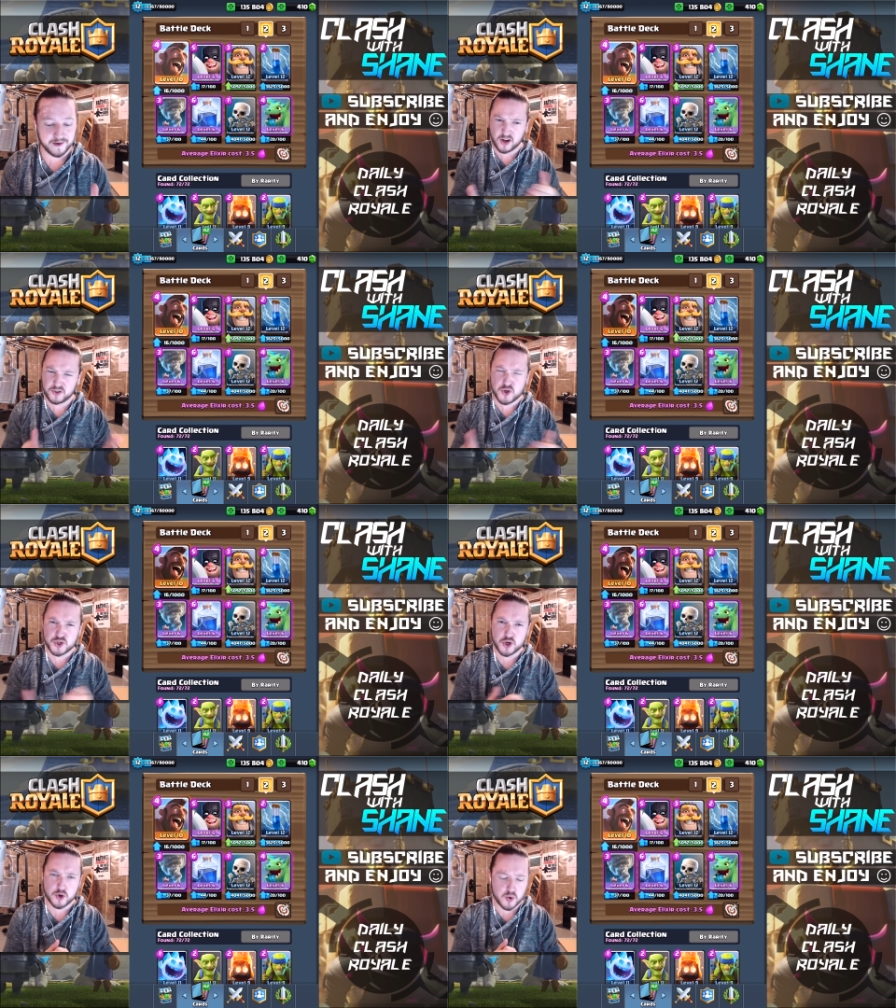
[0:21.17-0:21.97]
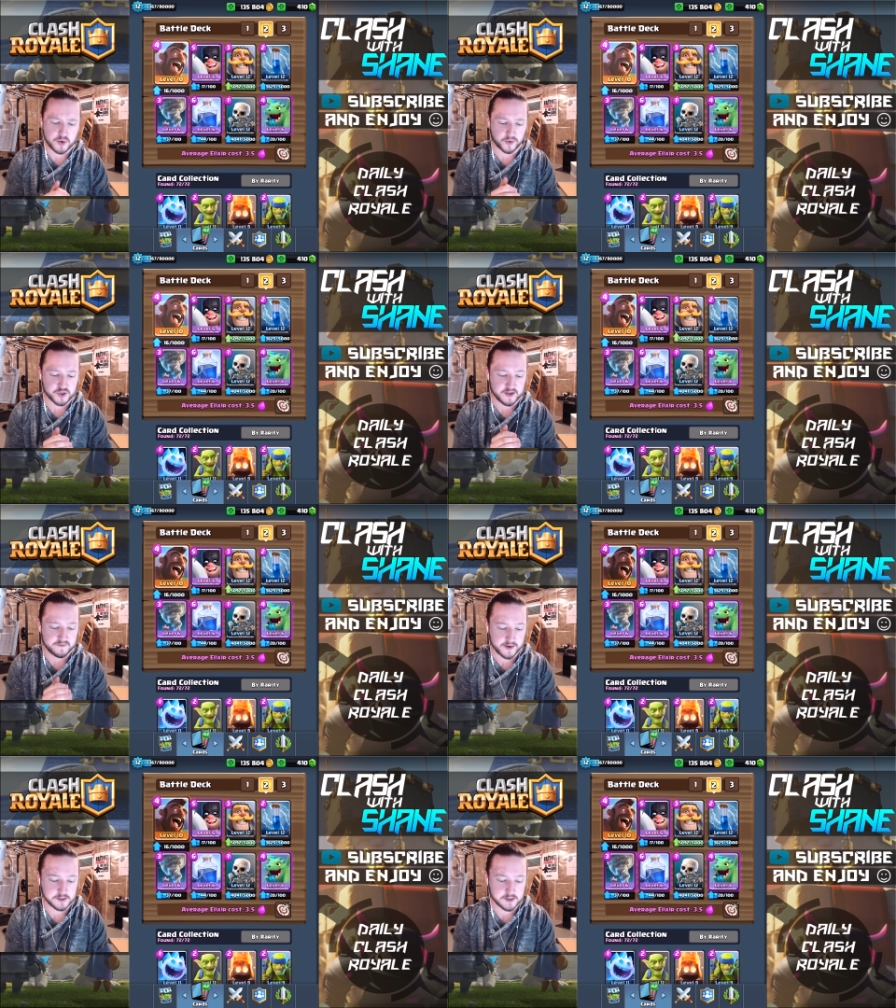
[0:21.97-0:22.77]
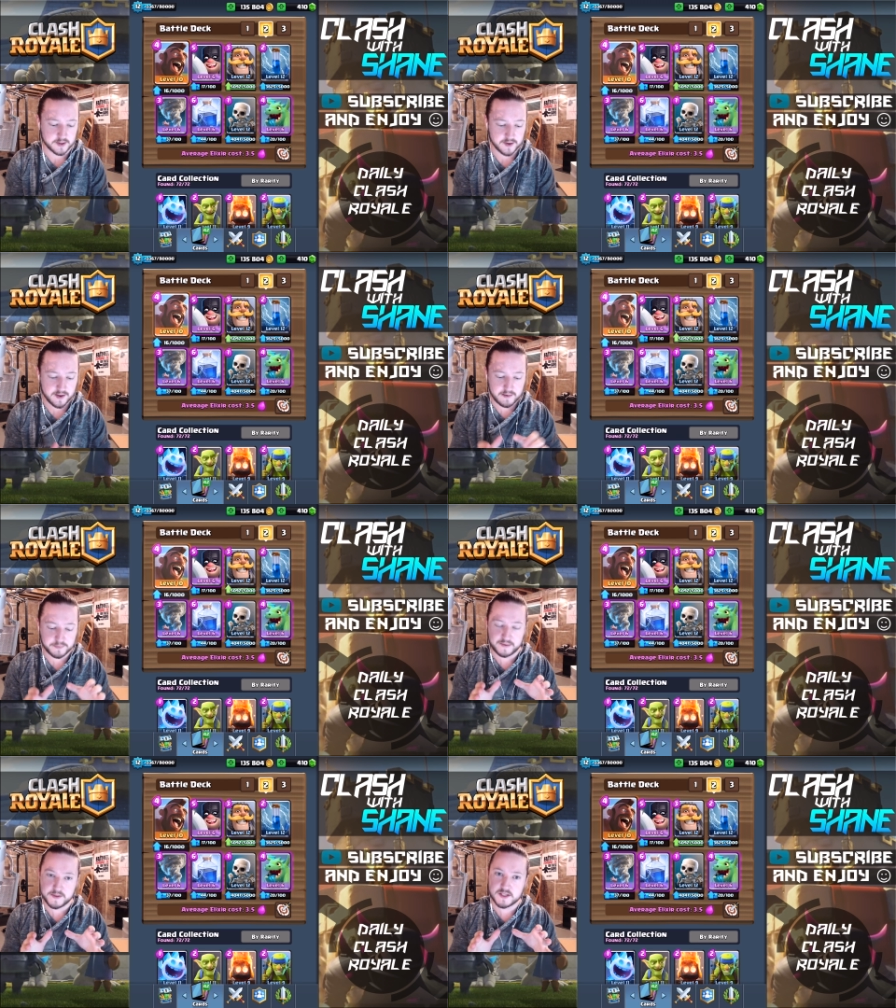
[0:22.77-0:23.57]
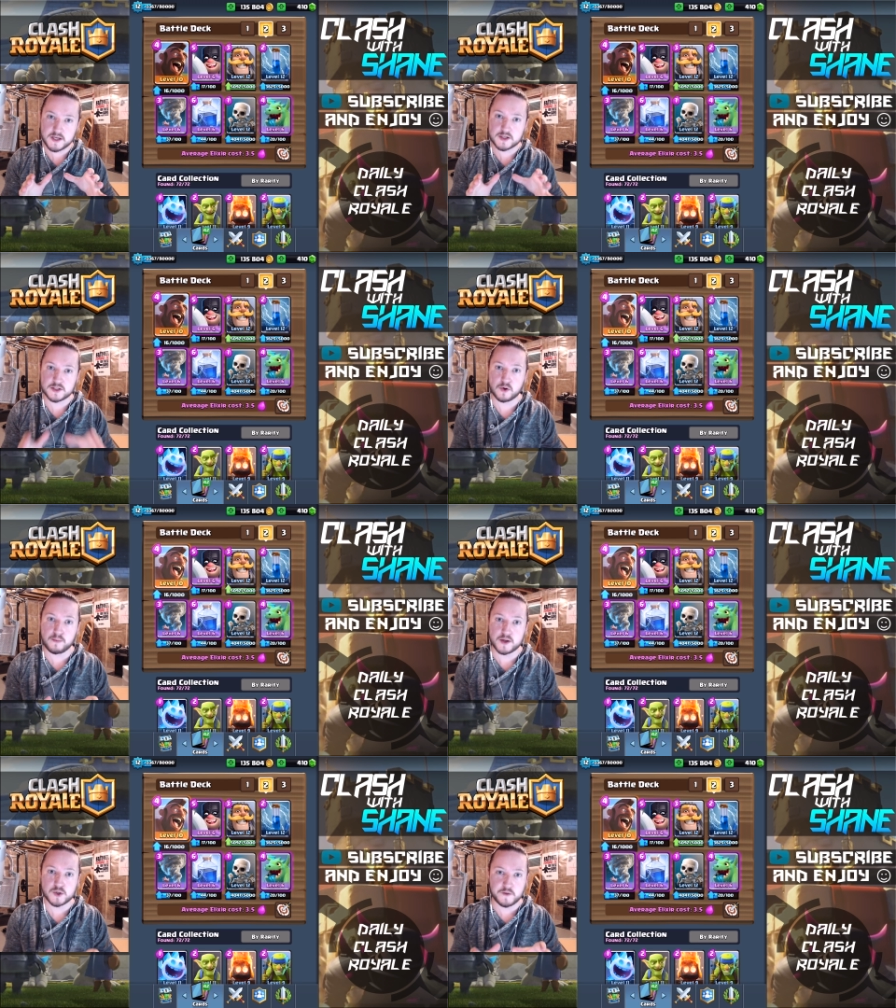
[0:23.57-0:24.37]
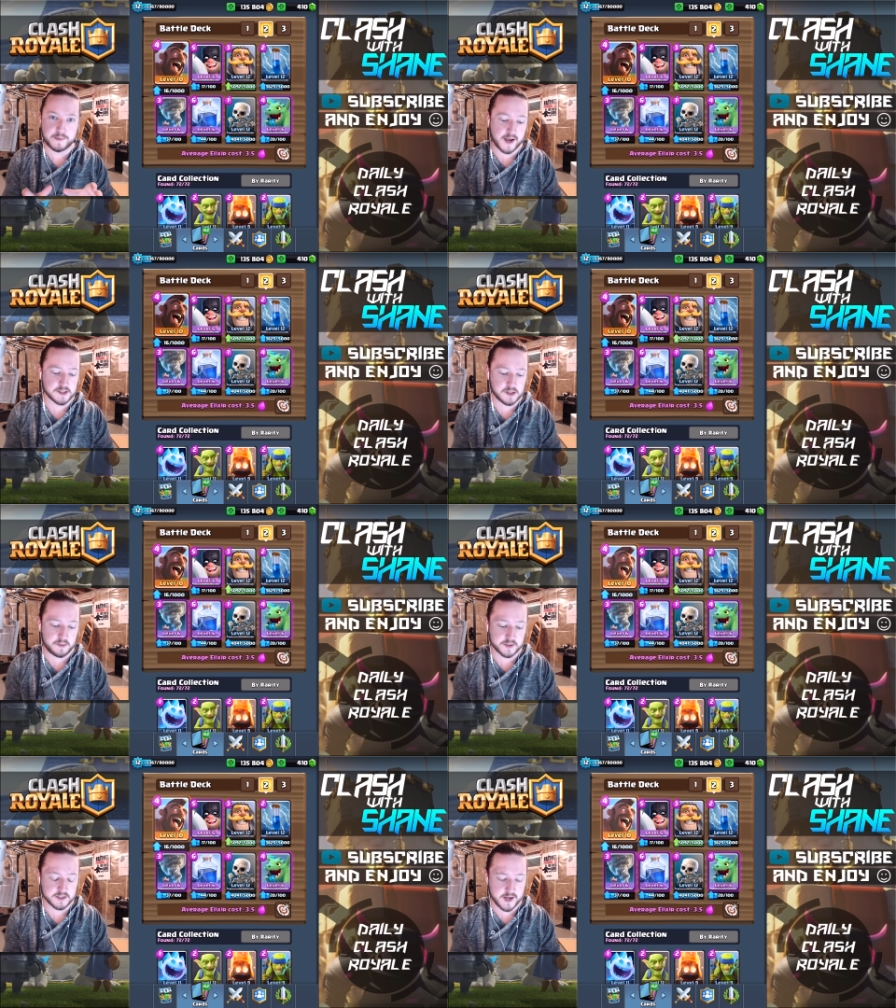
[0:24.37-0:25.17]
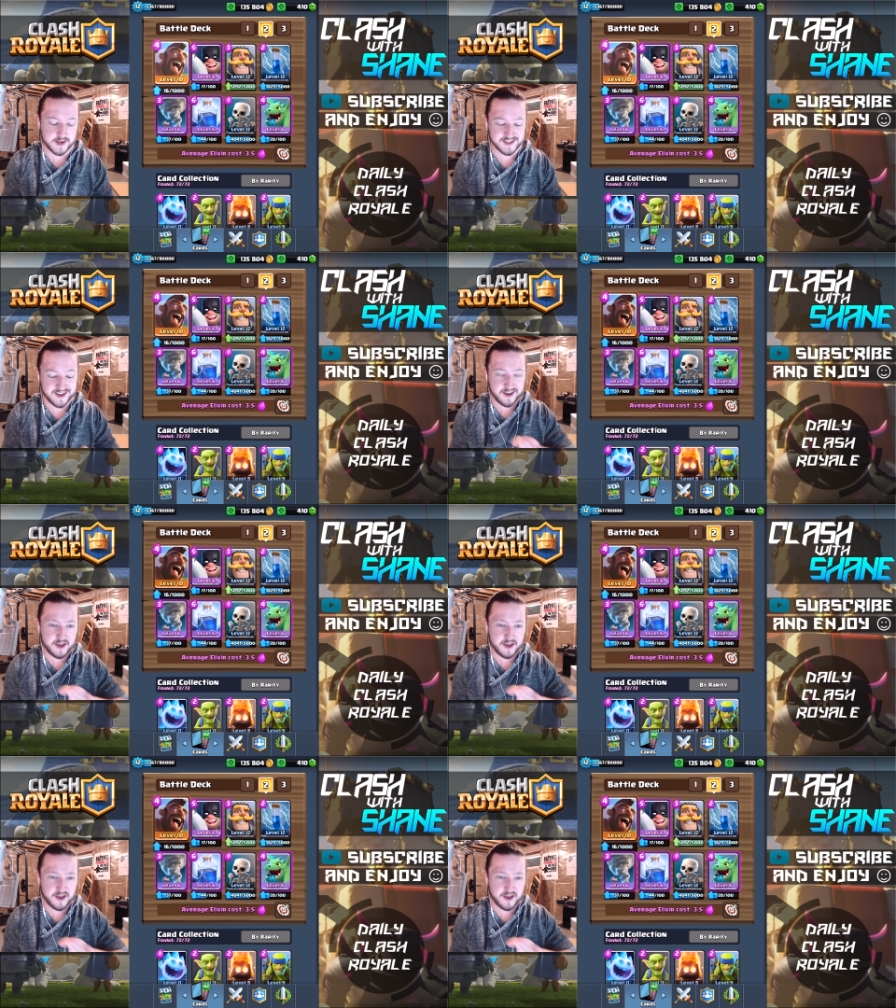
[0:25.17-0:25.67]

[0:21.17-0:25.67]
Not too sure who originally invented it, but I've been seeing it so much over the past couple of days.